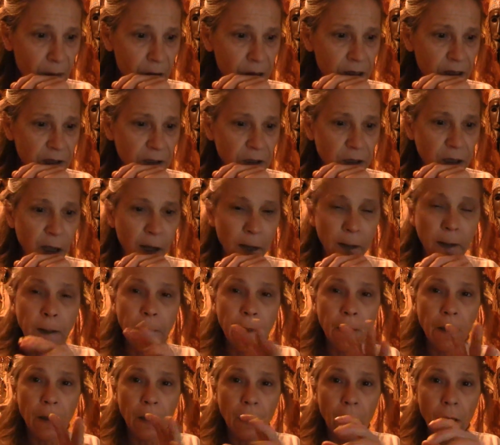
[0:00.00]
this
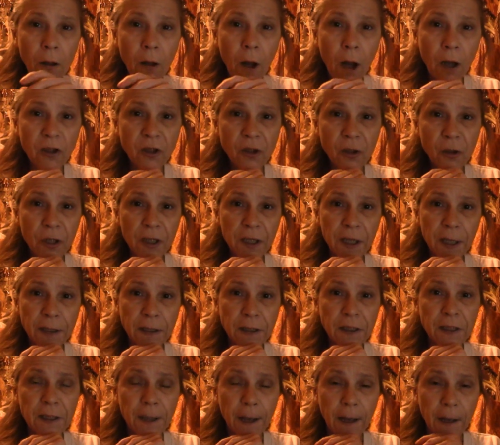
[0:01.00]
lawsuit
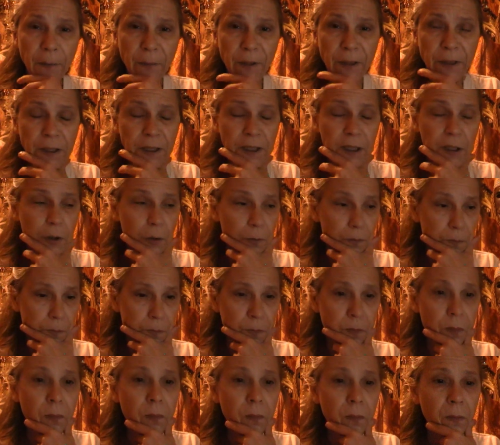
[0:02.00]
against Kbsp
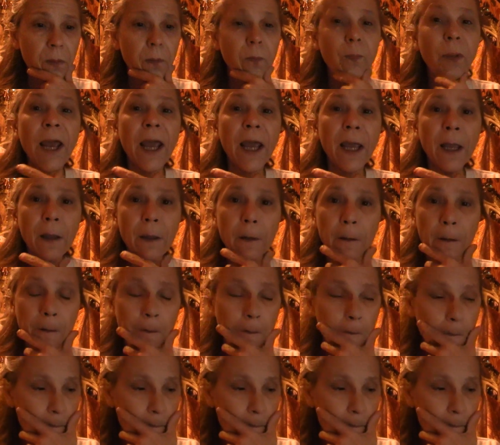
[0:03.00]
Bank,